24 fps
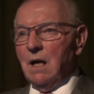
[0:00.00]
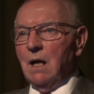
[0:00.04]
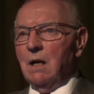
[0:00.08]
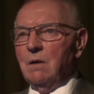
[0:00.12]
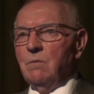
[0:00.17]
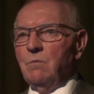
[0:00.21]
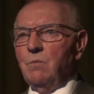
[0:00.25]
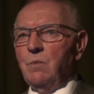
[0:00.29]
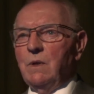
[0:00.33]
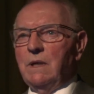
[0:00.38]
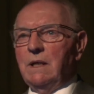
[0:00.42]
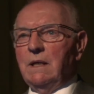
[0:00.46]

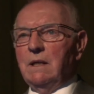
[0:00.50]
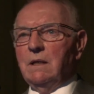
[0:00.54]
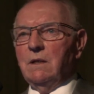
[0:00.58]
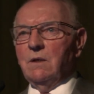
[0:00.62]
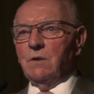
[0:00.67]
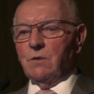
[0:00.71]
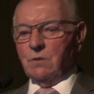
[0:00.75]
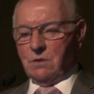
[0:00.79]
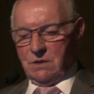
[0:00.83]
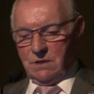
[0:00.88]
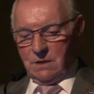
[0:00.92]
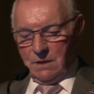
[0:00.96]
and we
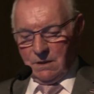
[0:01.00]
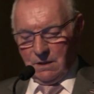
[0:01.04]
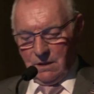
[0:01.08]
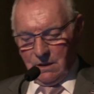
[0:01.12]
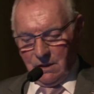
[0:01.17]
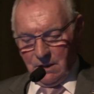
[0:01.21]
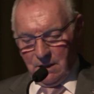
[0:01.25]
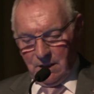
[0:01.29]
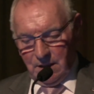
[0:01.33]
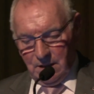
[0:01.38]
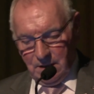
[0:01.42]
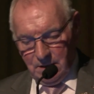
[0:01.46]
looked at
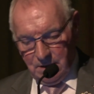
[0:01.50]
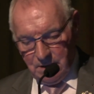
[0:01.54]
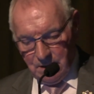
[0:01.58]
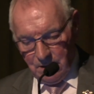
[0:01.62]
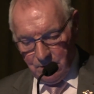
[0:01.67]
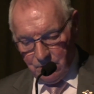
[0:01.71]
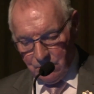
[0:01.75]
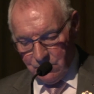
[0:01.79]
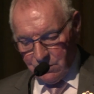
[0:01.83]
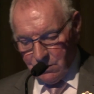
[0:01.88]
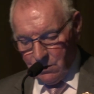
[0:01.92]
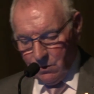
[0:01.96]
the
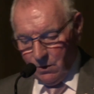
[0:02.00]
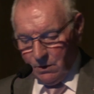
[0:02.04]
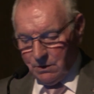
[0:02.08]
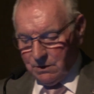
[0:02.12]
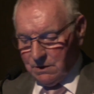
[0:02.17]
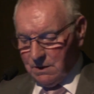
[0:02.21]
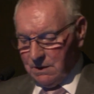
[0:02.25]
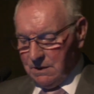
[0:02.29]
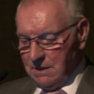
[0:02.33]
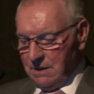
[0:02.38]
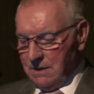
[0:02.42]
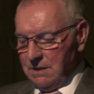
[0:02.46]
dose
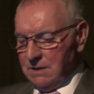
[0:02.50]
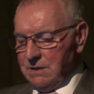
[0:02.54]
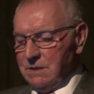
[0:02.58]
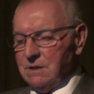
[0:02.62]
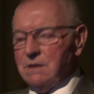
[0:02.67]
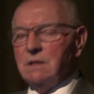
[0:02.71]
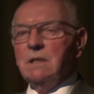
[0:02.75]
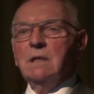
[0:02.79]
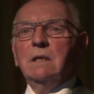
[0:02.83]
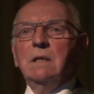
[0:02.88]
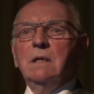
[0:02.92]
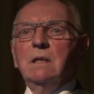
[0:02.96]
quantities
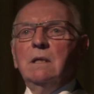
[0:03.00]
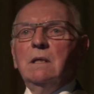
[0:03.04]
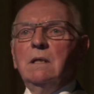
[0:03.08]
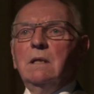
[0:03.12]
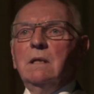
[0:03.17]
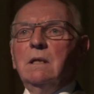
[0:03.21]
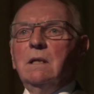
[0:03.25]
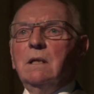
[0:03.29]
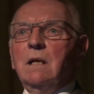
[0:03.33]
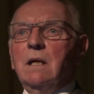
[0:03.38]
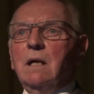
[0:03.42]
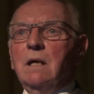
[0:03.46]

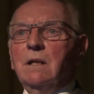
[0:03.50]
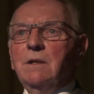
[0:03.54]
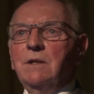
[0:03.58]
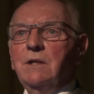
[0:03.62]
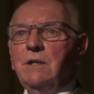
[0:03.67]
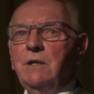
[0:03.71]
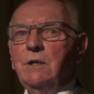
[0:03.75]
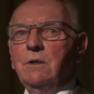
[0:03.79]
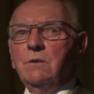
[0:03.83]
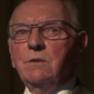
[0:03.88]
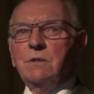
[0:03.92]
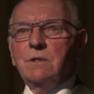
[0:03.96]
and
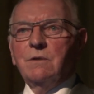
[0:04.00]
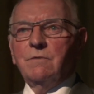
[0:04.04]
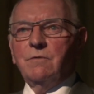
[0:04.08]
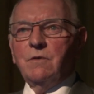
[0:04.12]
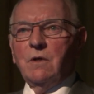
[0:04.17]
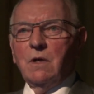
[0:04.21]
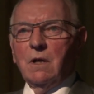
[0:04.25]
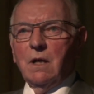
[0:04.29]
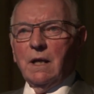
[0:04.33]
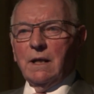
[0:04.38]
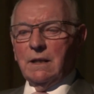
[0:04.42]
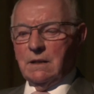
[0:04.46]
the use of
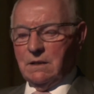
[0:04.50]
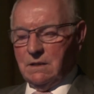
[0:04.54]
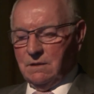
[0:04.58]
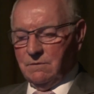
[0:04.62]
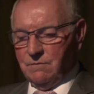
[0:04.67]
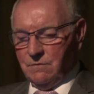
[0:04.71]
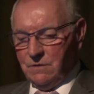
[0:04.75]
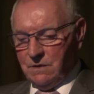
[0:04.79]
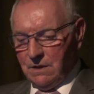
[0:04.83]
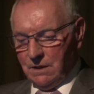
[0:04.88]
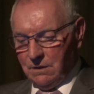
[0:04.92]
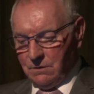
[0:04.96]

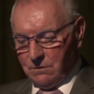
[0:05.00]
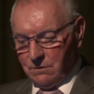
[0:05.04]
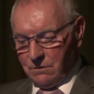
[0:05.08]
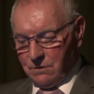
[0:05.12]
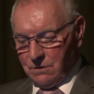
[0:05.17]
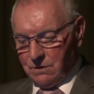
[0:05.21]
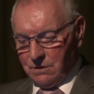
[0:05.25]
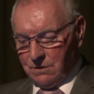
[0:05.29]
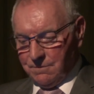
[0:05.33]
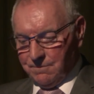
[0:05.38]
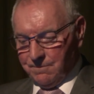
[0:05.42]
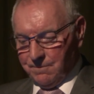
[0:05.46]
collective dose.
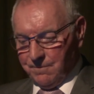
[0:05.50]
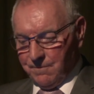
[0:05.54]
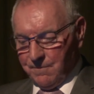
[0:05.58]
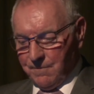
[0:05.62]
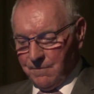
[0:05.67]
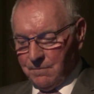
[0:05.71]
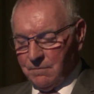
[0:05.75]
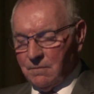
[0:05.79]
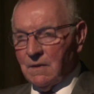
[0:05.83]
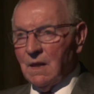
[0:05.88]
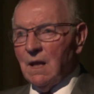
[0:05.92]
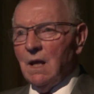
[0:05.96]

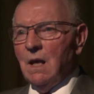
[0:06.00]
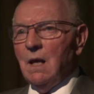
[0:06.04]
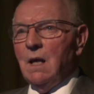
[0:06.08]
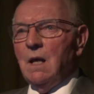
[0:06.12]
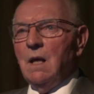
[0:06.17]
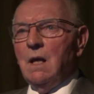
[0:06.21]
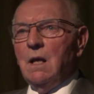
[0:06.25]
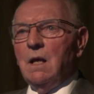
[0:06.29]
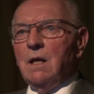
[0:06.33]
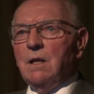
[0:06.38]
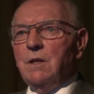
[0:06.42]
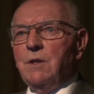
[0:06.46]

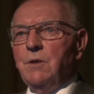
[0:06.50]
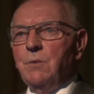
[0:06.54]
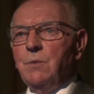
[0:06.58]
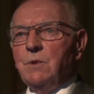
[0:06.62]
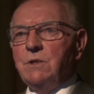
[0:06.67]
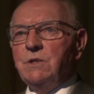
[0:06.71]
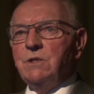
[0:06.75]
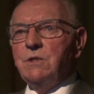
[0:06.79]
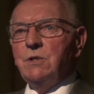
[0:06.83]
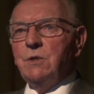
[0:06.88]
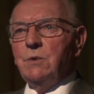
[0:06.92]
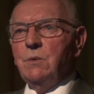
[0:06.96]
There
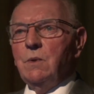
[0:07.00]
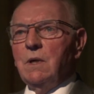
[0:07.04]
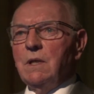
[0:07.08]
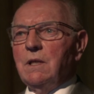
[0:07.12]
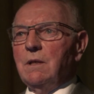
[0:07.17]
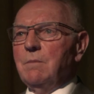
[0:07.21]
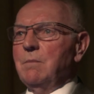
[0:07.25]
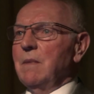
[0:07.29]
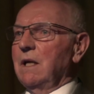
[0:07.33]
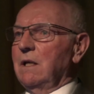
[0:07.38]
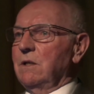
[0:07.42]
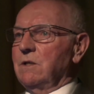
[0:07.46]
were two
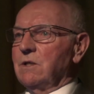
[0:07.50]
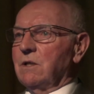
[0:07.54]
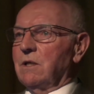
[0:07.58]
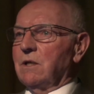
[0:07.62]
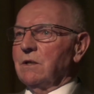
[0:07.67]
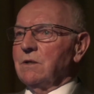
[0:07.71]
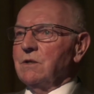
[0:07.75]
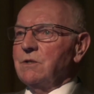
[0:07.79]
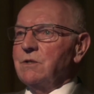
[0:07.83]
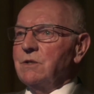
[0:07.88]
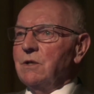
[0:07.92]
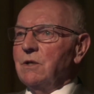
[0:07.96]
other major
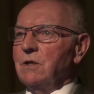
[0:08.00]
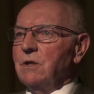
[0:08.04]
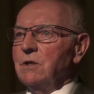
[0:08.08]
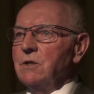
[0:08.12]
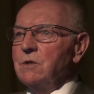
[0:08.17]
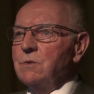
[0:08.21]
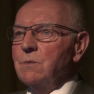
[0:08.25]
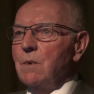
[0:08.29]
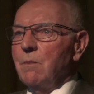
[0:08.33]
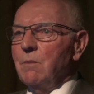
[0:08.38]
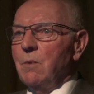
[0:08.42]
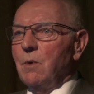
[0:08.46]

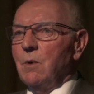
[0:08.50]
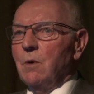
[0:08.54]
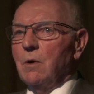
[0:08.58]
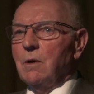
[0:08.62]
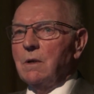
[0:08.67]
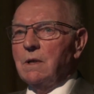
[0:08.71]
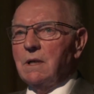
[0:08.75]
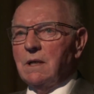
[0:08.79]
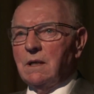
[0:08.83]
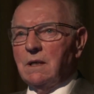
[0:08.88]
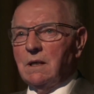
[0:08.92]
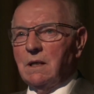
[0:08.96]
concerns when we
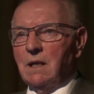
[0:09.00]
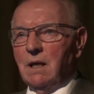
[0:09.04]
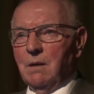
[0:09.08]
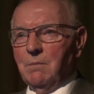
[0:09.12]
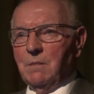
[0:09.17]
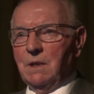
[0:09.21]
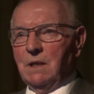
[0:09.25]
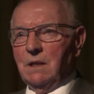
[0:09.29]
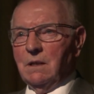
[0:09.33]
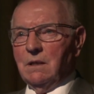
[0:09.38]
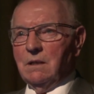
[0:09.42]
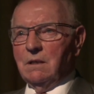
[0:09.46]
were
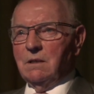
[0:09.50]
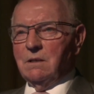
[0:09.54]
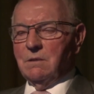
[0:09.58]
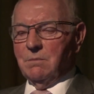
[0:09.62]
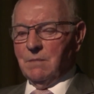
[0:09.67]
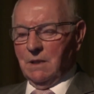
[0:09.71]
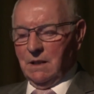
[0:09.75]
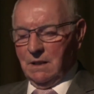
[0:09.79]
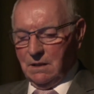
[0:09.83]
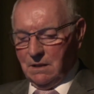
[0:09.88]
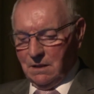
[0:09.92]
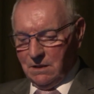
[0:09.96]
coming to
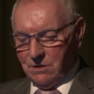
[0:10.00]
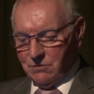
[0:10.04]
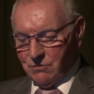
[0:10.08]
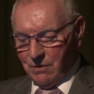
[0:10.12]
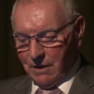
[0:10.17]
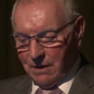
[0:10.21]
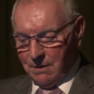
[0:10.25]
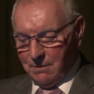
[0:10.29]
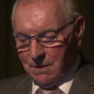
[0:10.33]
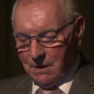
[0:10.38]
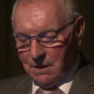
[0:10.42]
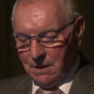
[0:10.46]
make these
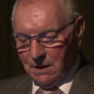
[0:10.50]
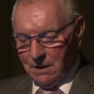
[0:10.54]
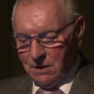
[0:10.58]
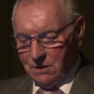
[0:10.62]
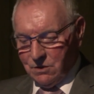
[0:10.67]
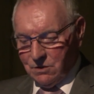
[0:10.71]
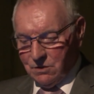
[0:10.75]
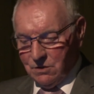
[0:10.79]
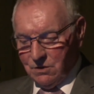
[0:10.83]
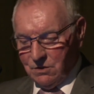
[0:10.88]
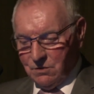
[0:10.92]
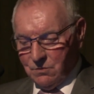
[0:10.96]

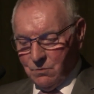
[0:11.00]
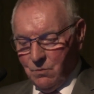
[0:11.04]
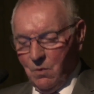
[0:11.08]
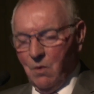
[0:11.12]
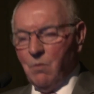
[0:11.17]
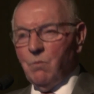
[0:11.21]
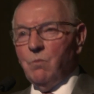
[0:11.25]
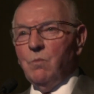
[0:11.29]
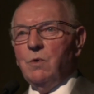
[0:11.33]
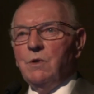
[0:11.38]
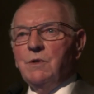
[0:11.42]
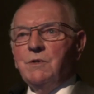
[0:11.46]
recommendations.
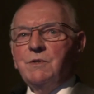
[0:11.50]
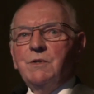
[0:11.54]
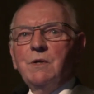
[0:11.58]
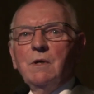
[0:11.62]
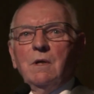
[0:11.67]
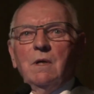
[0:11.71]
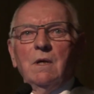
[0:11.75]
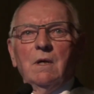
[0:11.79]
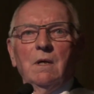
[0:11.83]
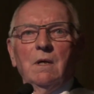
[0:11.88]
One was